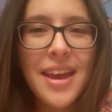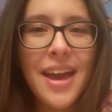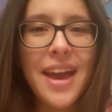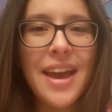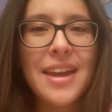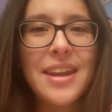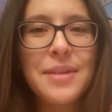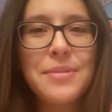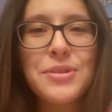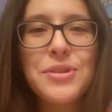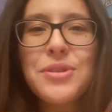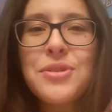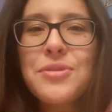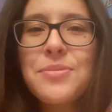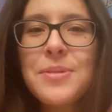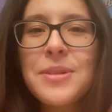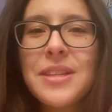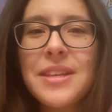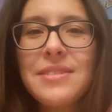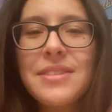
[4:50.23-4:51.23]
And I do
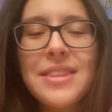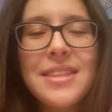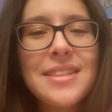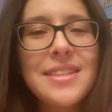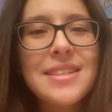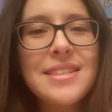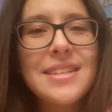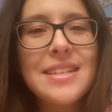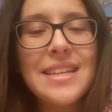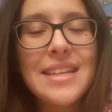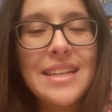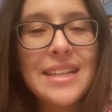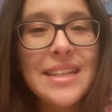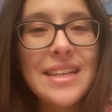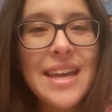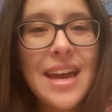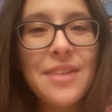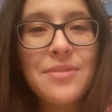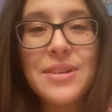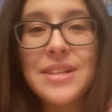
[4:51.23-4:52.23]
believe that this is an
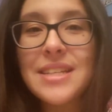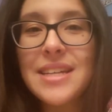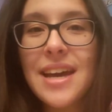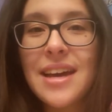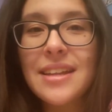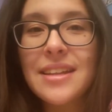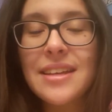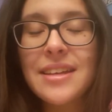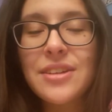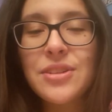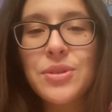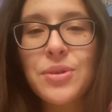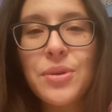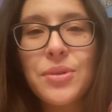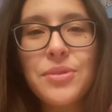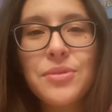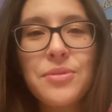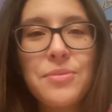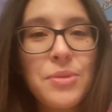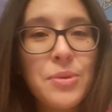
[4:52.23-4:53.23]
Iliad retelling
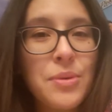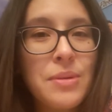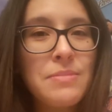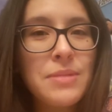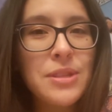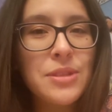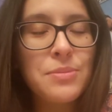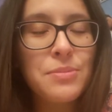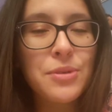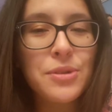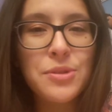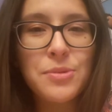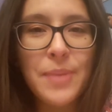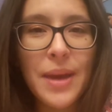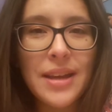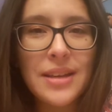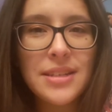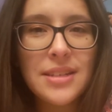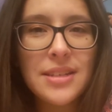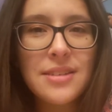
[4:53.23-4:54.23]
told from the women's
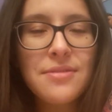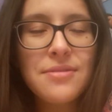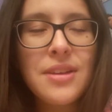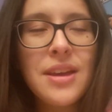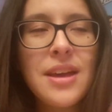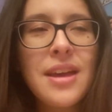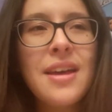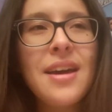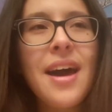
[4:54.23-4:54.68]
perspective.